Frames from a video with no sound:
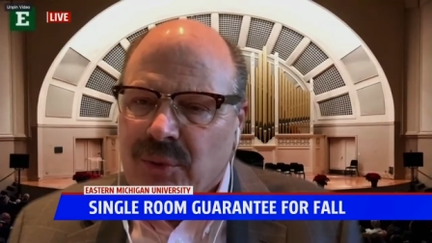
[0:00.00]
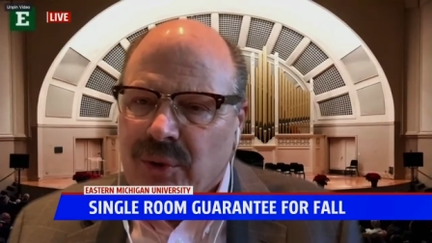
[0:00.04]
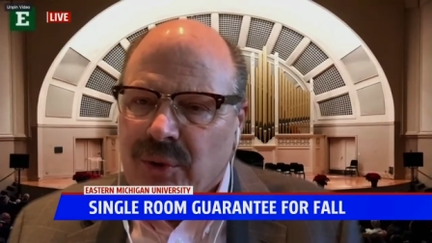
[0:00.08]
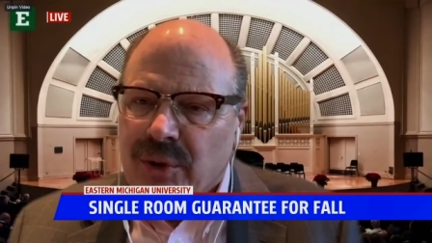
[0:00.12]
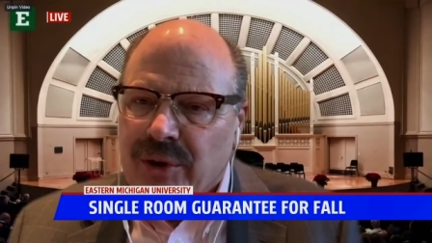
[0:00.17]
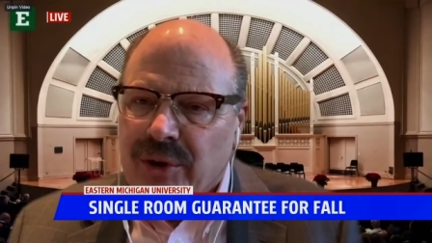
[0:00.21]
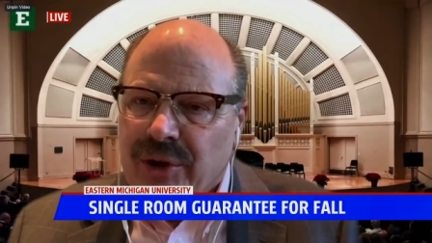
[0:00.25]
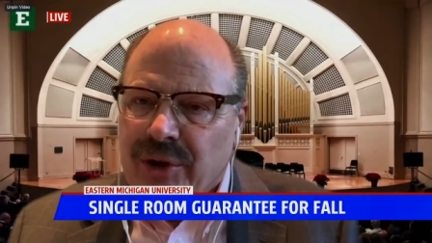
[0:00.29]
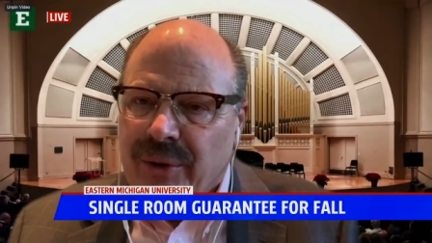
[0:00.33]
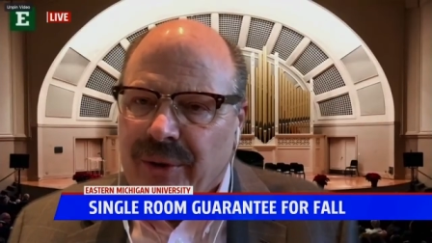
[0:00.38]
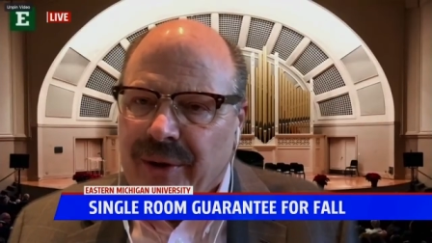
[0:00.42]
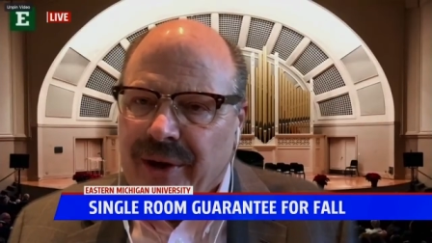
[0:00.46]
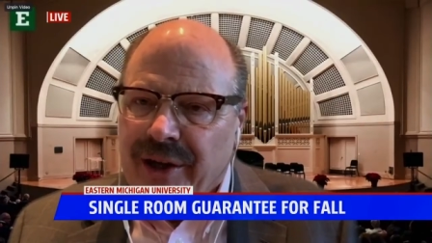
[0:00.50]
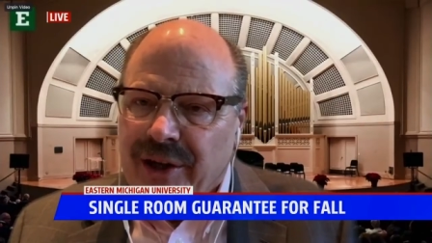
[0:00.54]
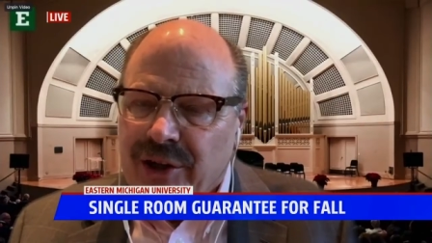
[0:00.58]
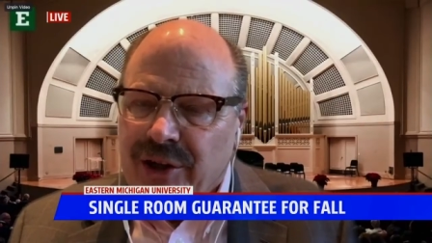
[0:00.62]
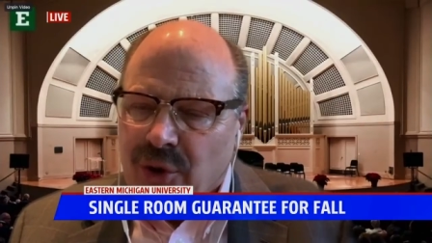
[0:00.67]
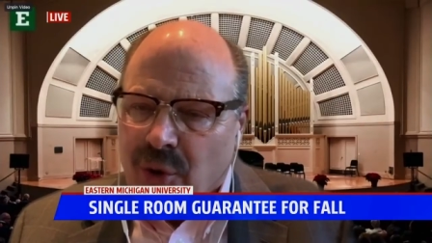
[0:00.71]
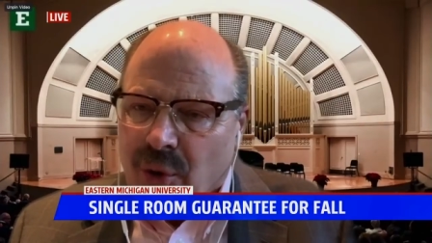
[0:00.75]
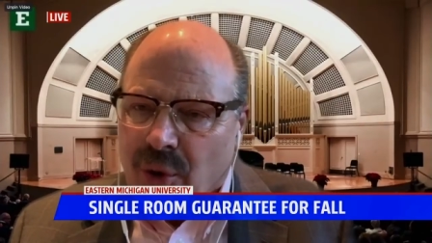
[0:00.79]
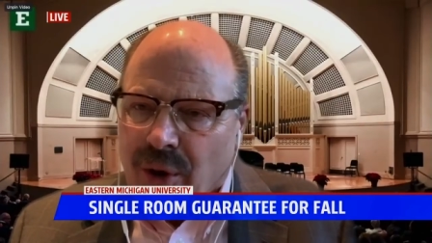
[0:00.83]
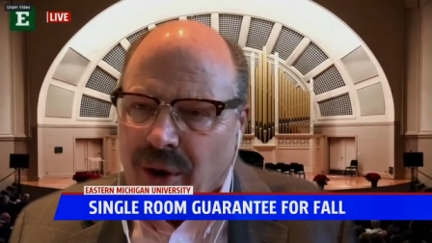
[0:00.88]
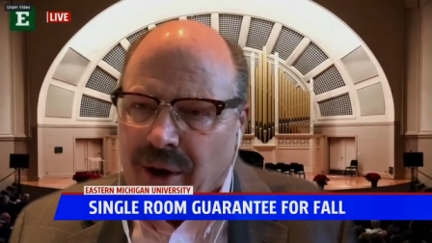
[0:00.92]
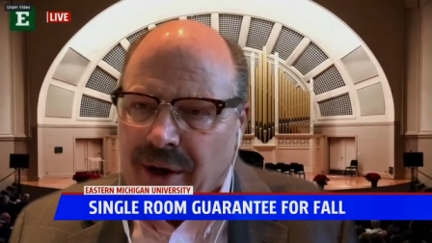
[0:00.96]
we're doing
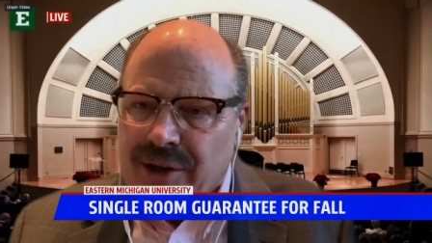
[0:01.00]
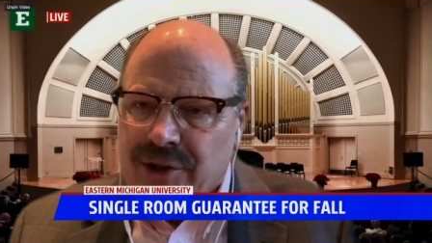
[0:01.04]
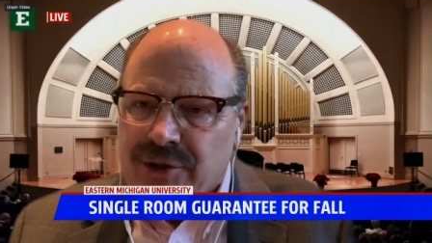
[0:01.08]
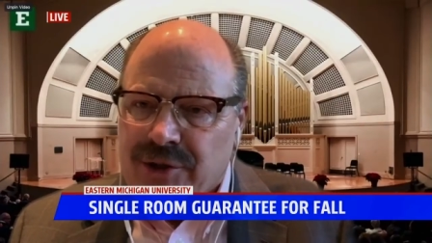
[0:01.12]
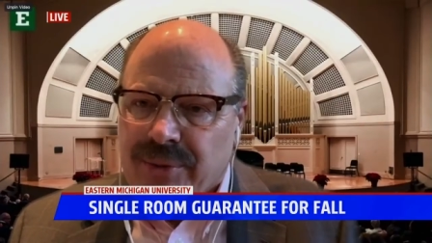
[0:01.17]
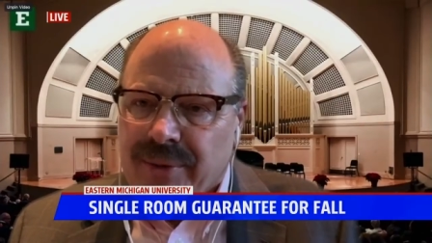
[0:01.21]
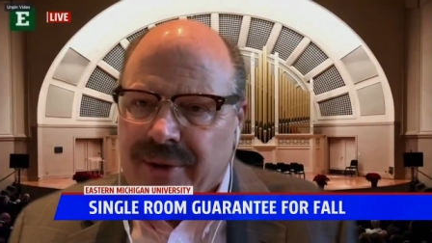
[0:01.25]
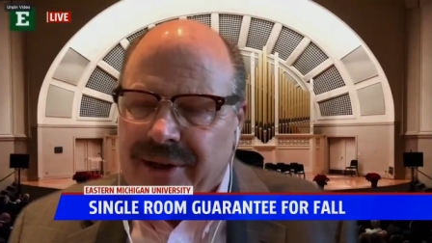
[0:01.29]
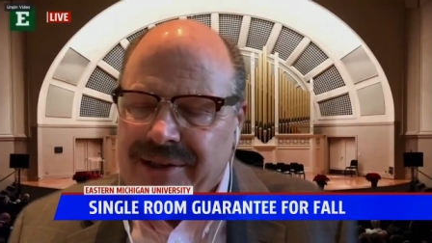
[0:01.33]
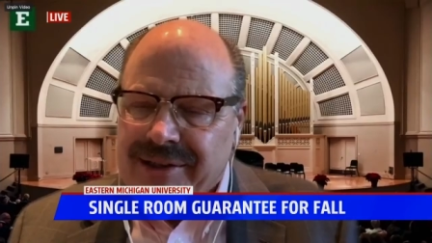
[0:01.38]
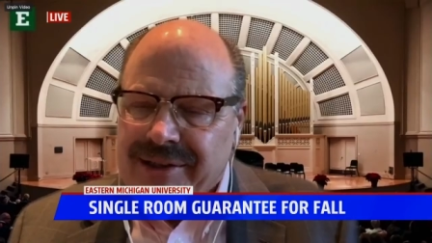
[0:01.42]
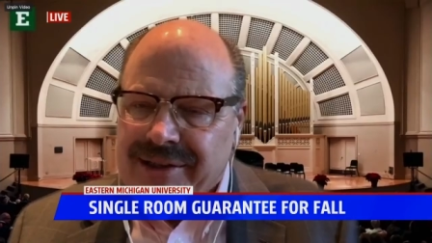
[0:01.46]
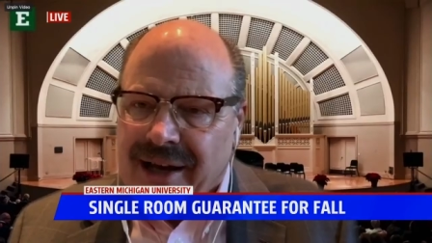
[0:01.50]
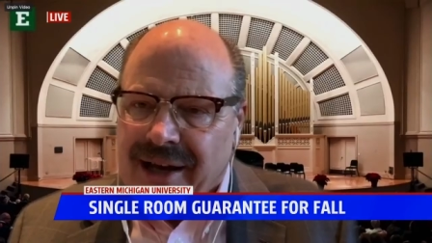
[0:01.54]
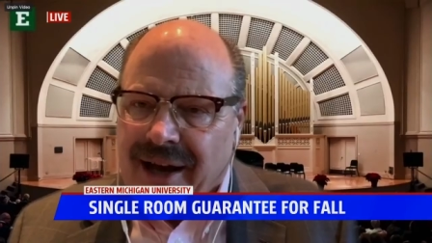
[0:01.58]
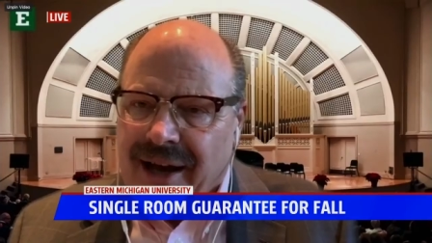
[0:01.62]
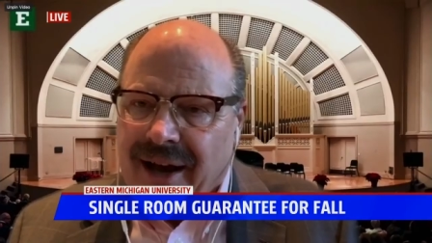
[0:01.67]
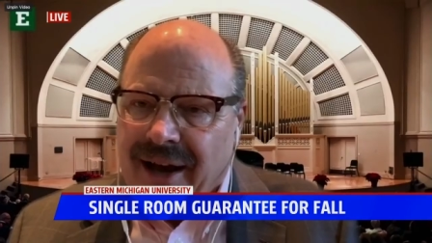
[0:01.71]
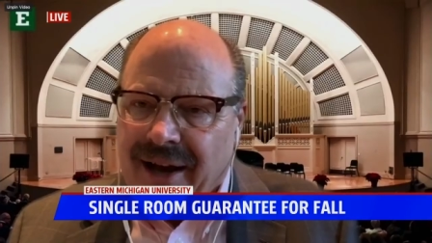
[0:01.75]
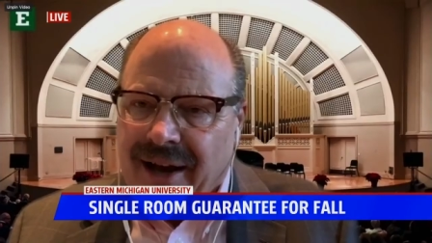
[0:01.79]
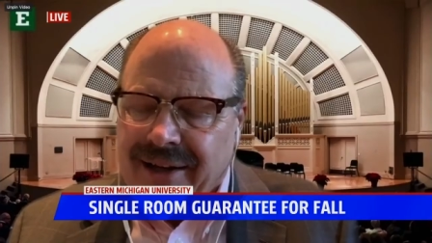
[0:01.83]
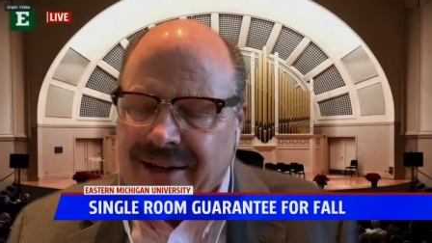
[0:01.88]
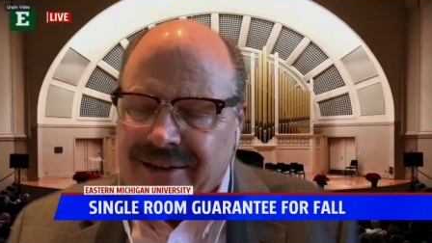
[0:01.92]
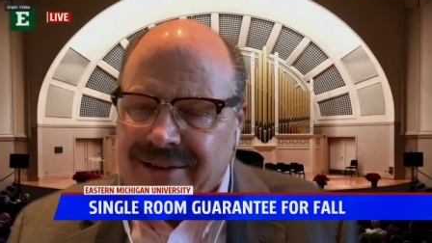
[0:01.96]
door entry
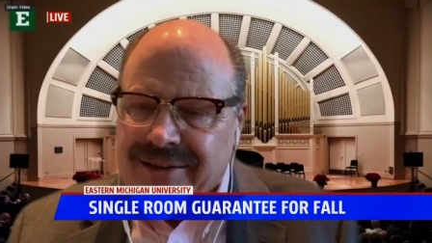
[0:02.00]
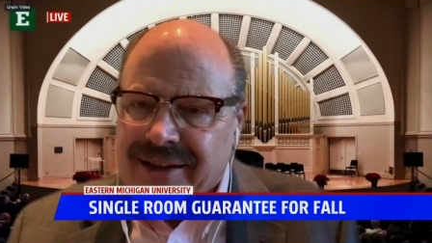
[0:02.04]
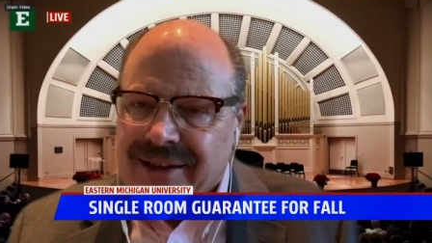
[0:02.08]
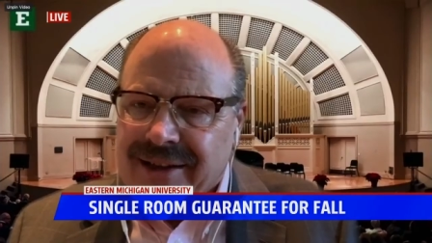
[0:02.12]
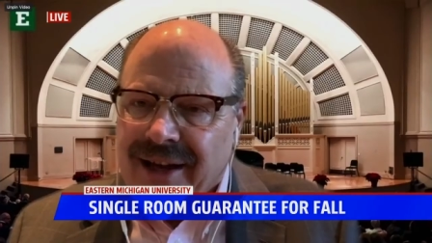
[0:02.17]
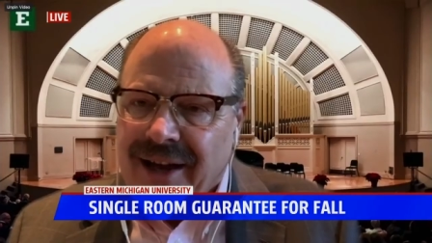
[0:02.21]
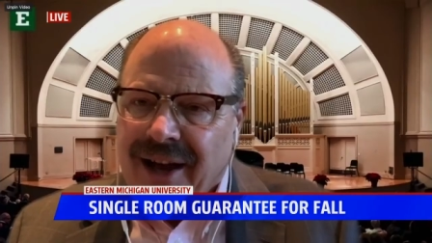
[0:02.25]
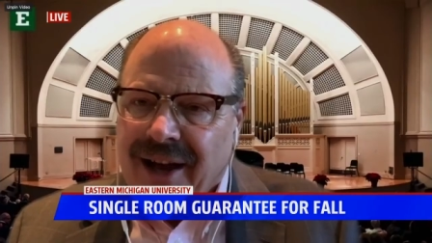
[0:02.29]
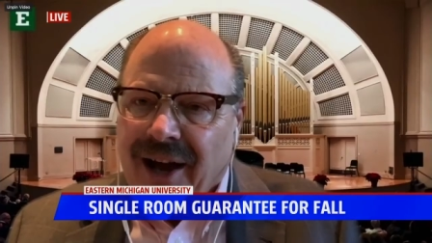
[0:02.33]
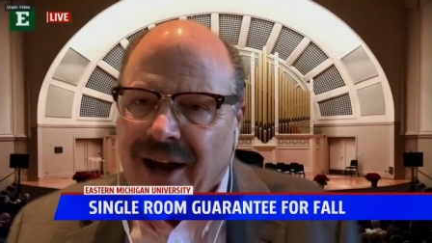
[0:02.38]
signs,